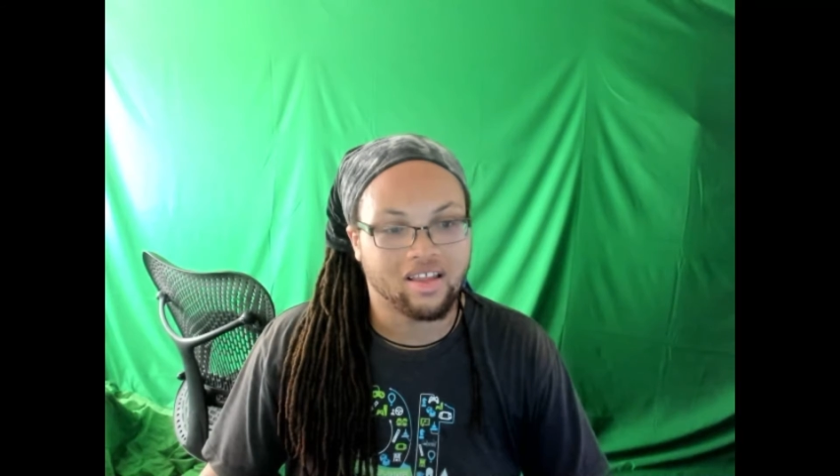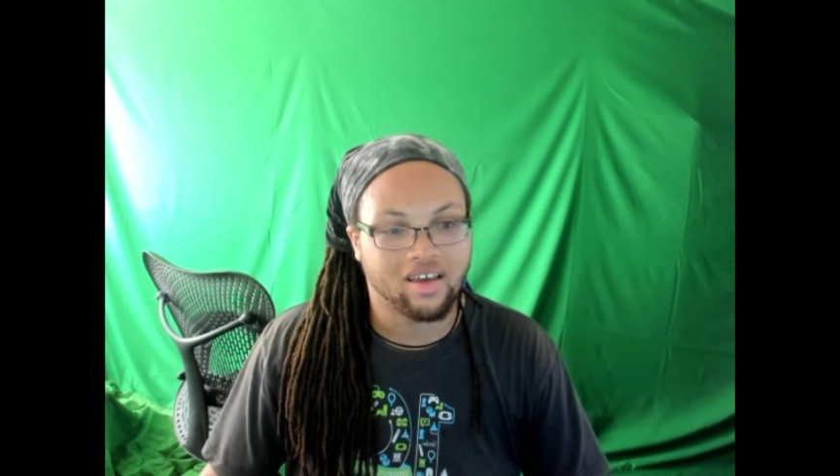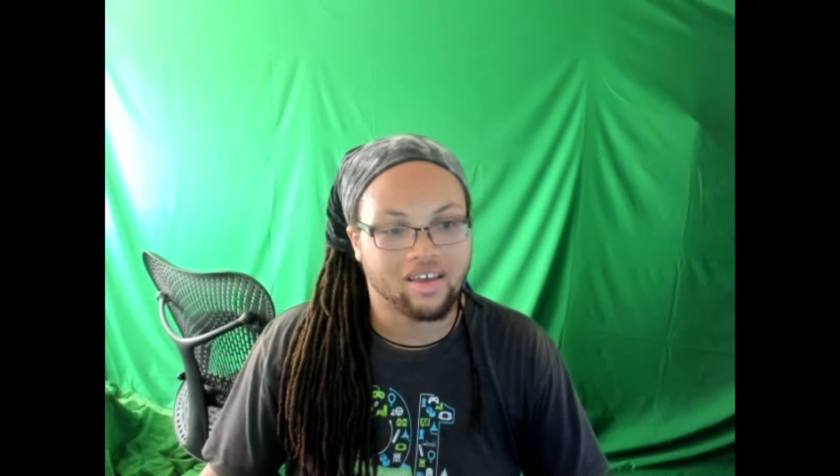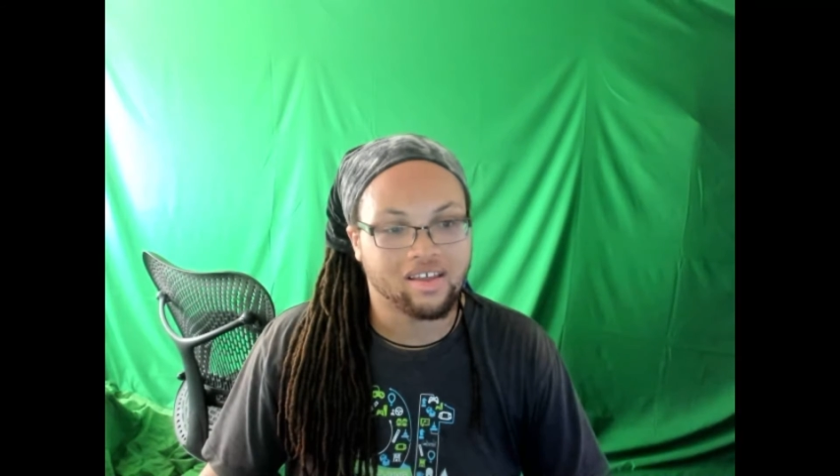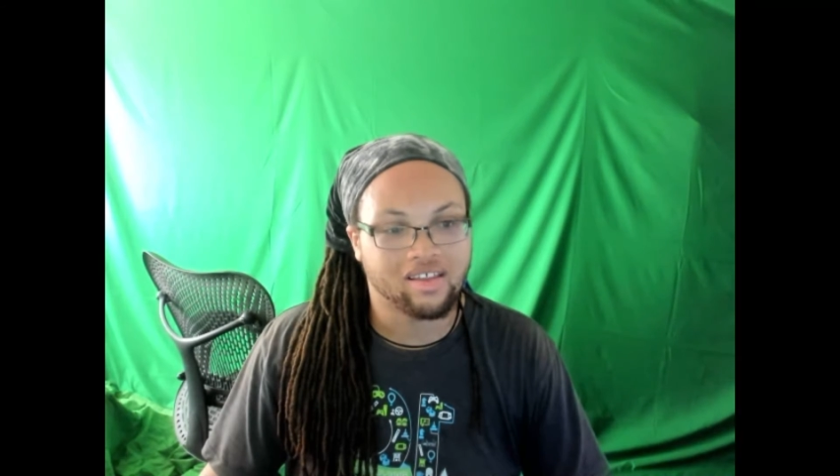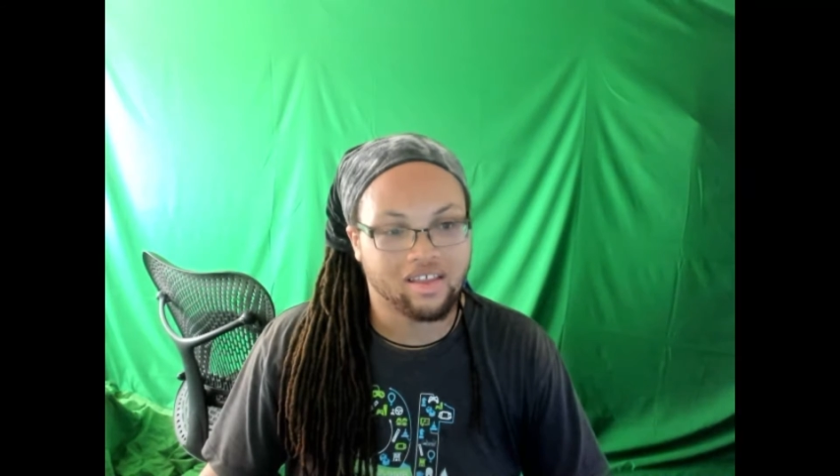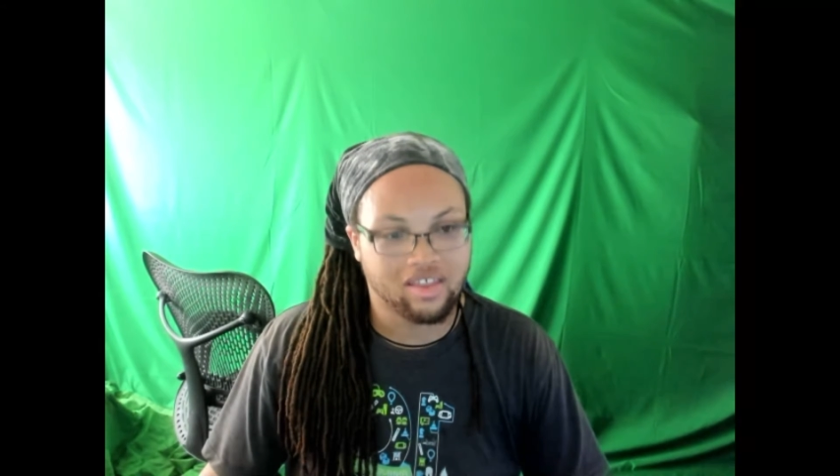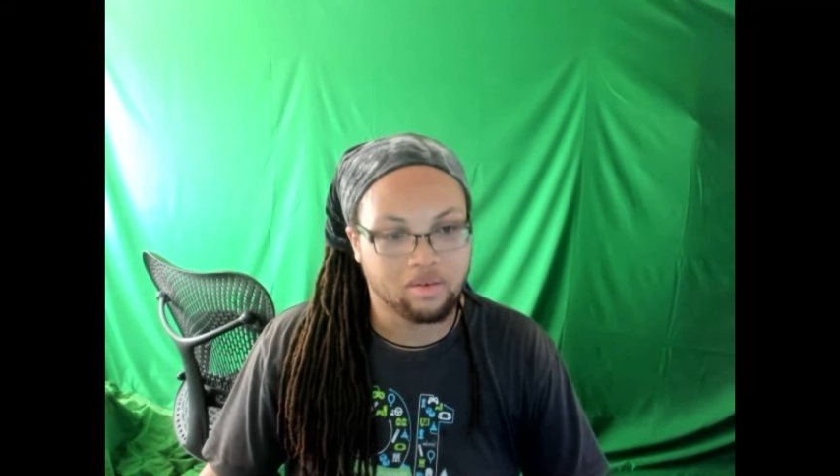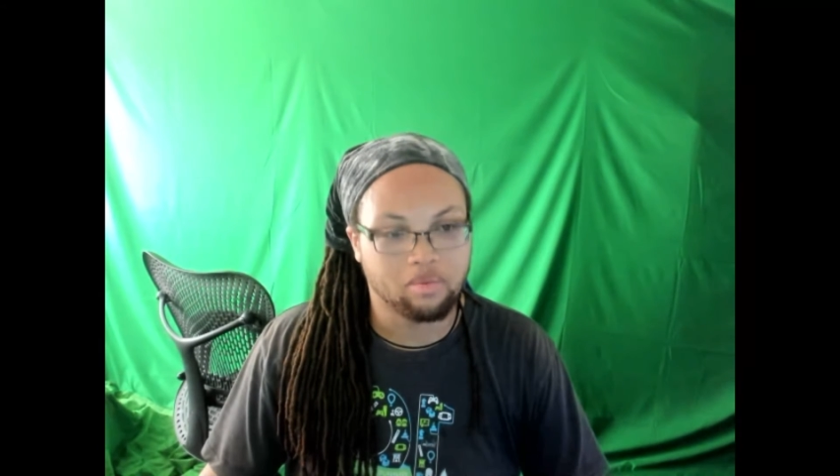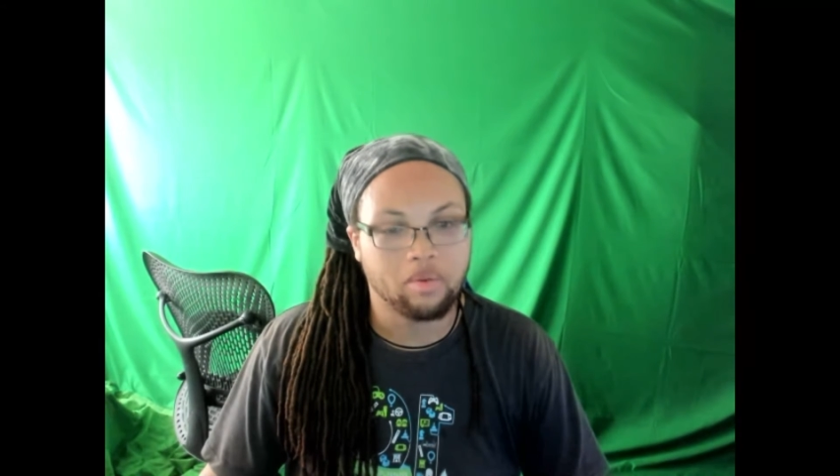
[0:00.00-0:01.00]
Like
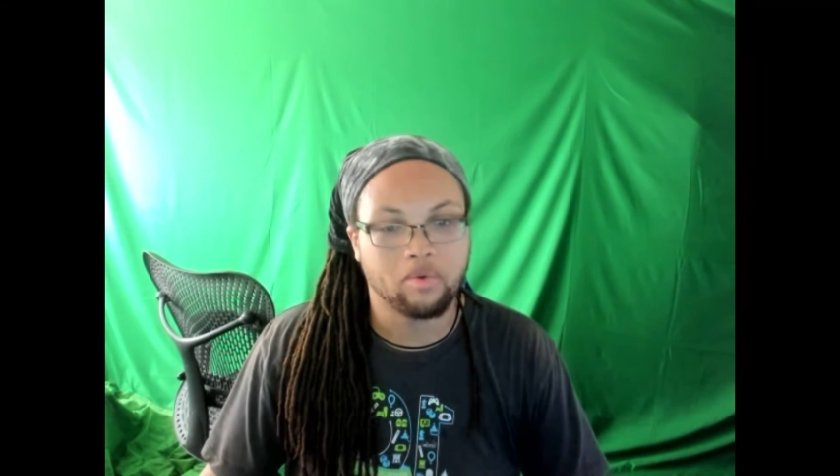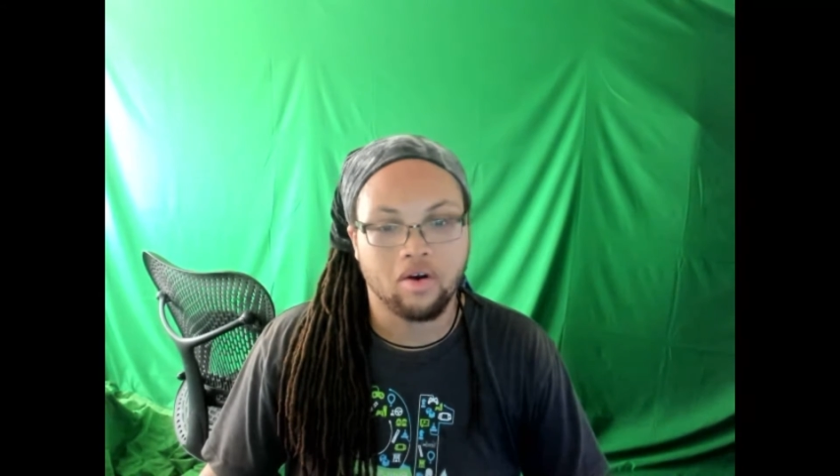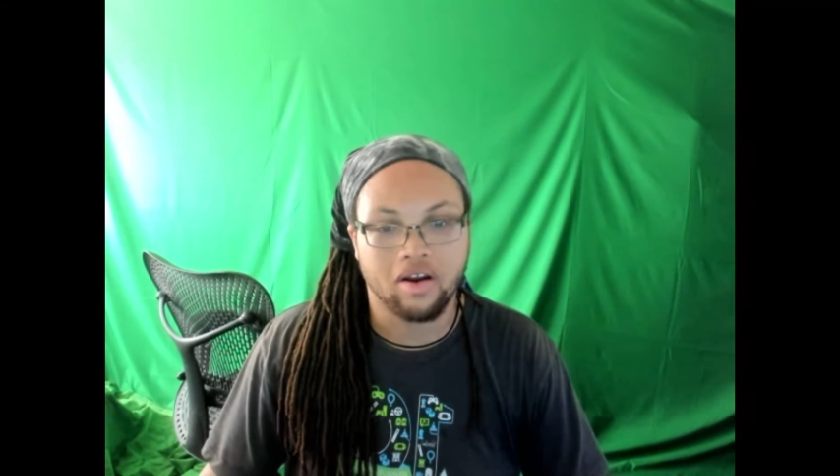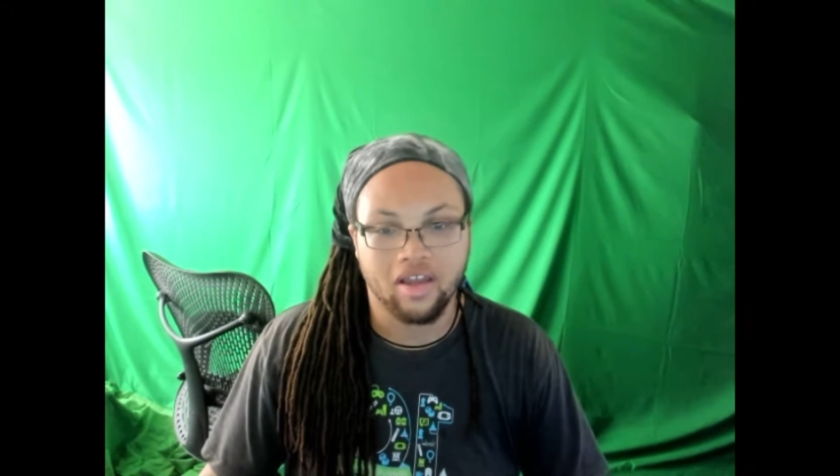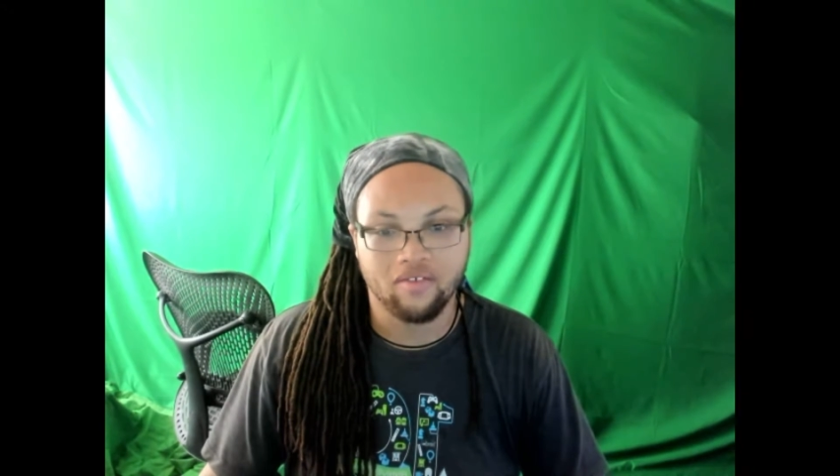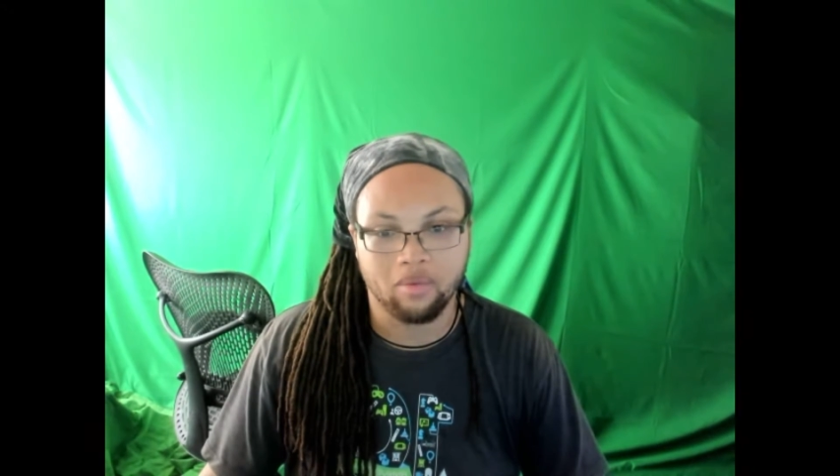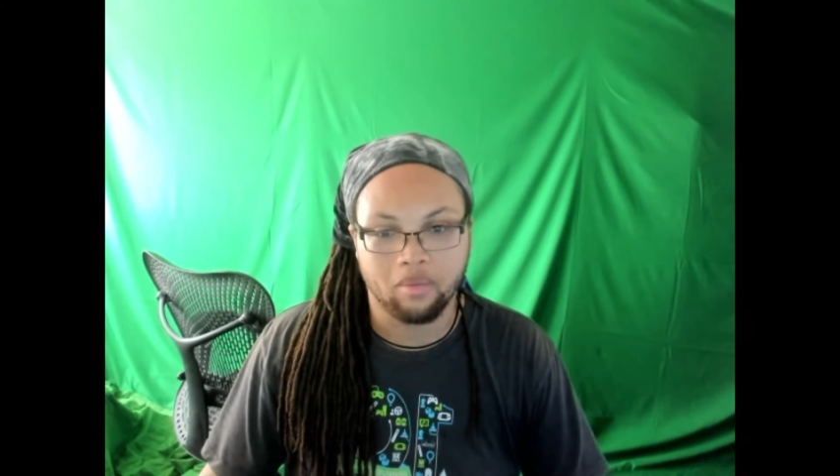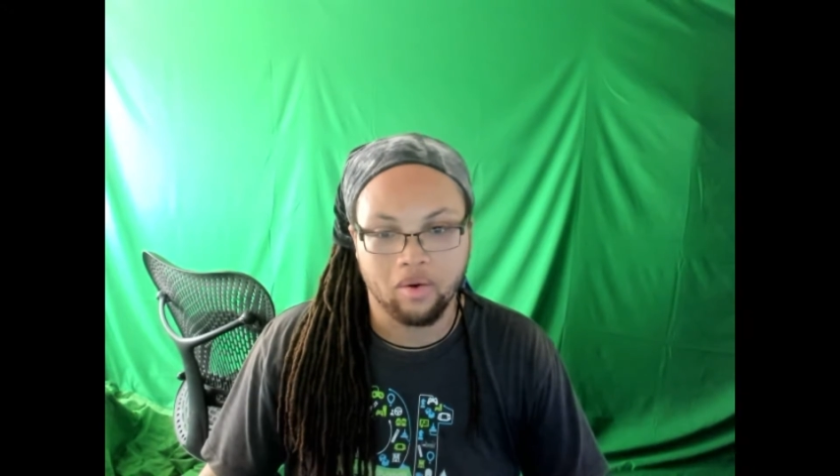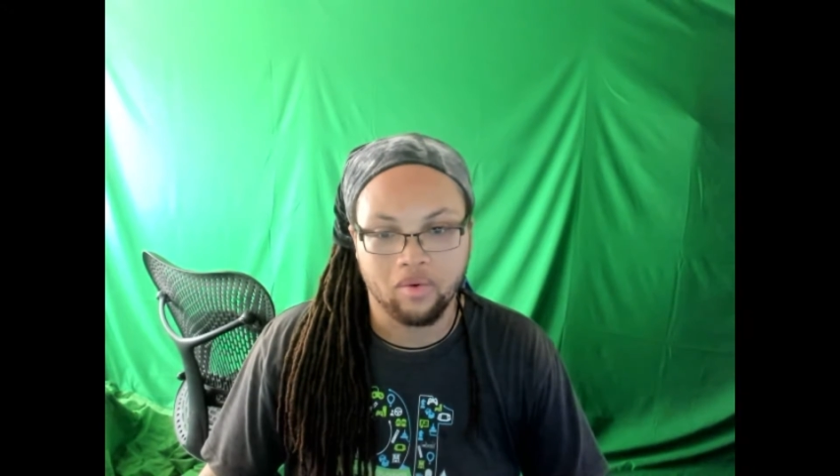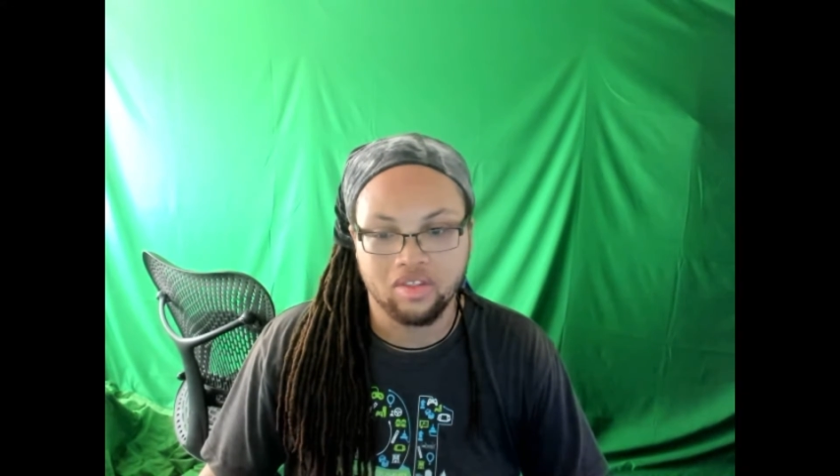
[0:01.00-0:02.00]
there are people who are giving,
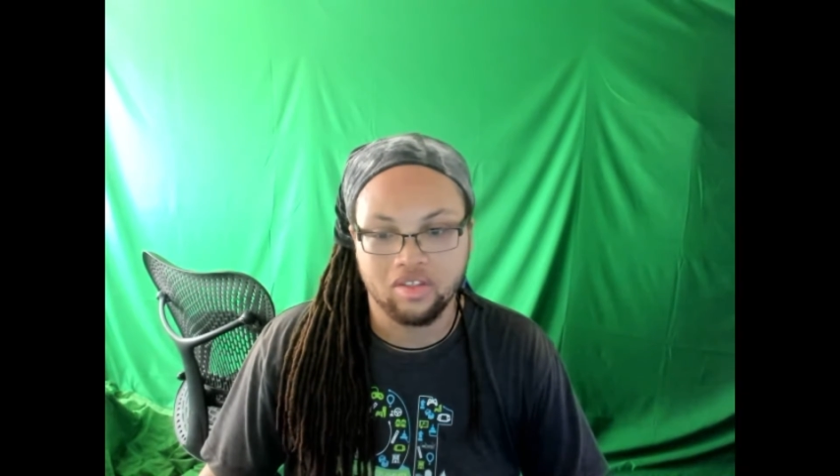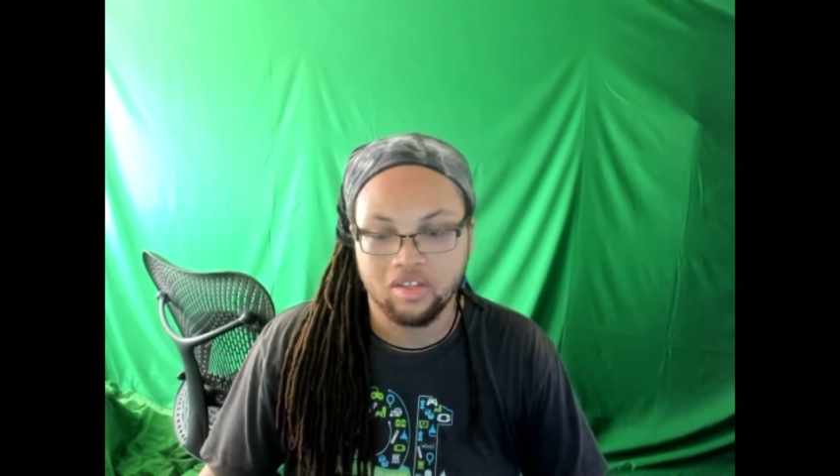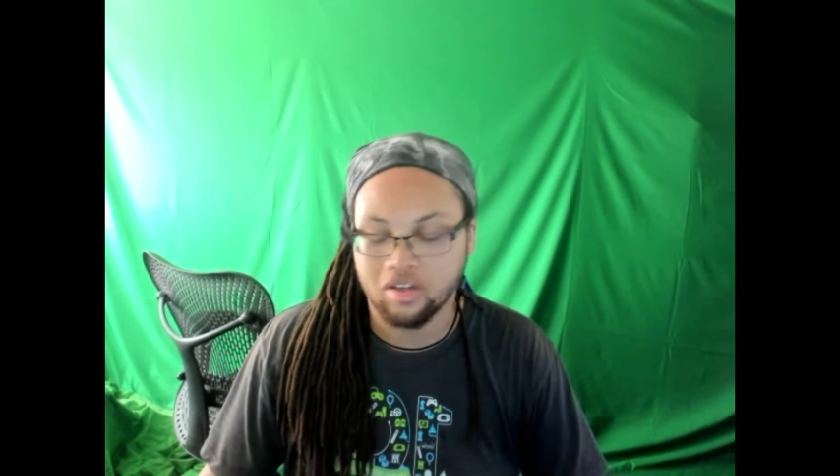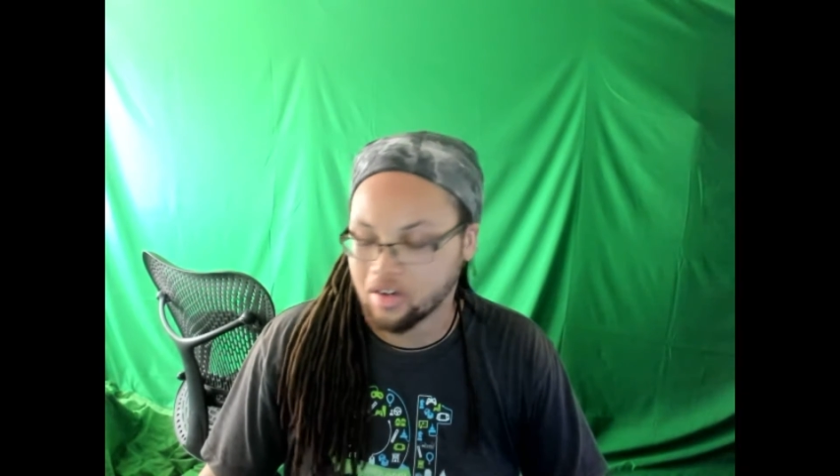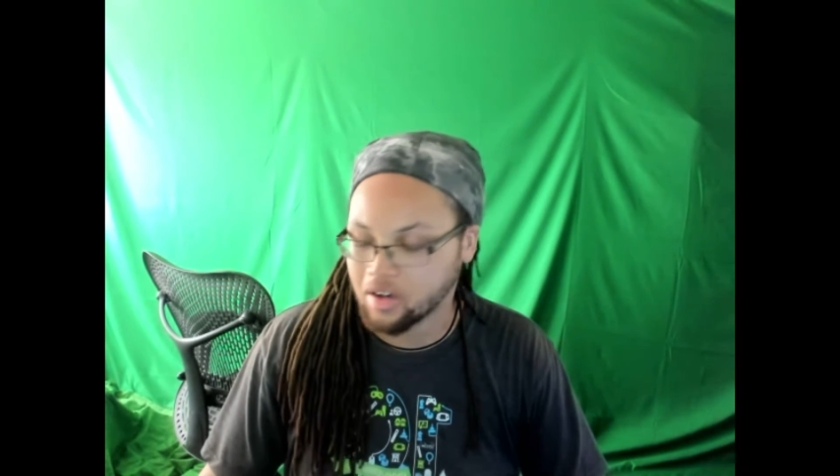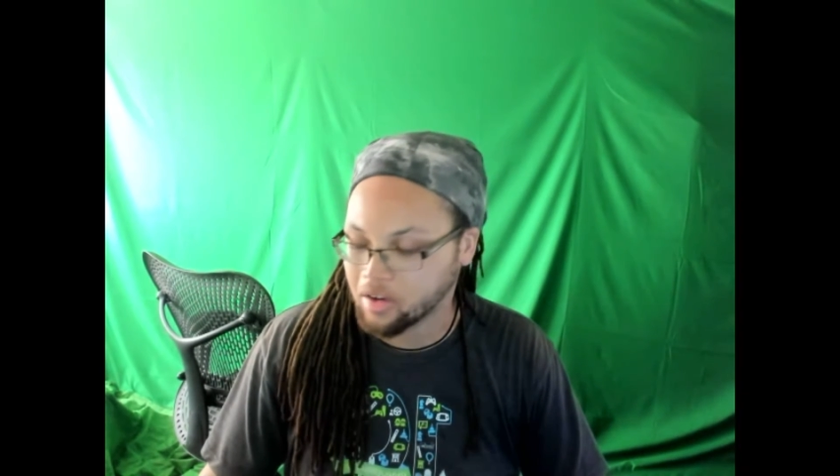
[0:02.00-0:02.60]
but when you're